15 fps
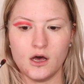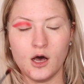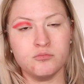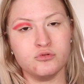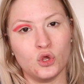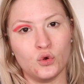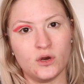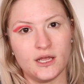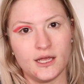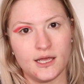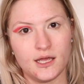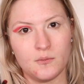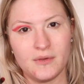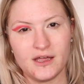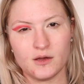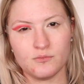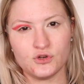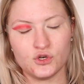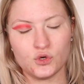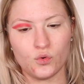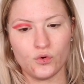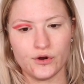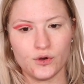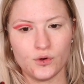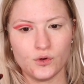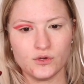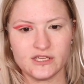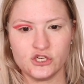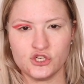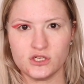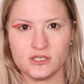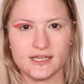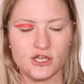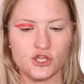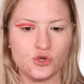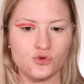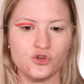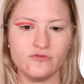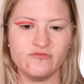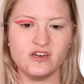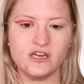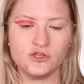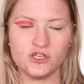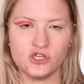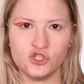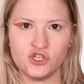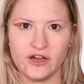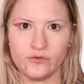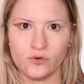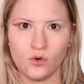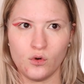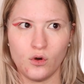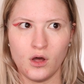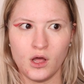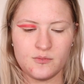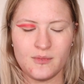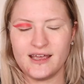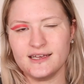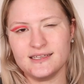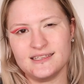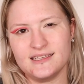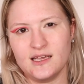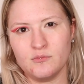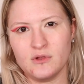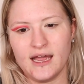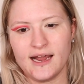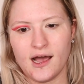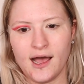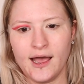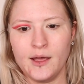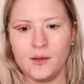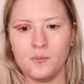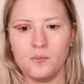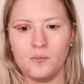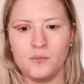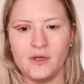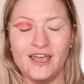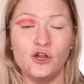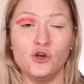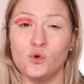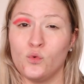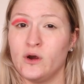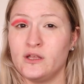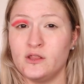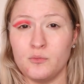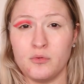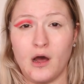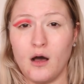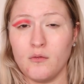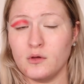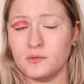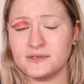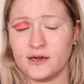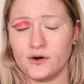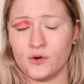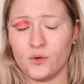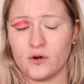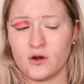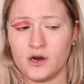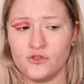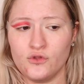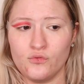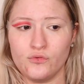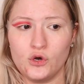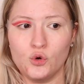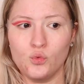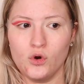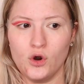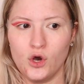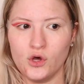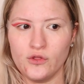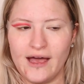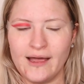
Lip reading: uploading makeup tutorials and just like YouTube videos in general to make it seem like I'm ignoring the problems that are going on in the real world.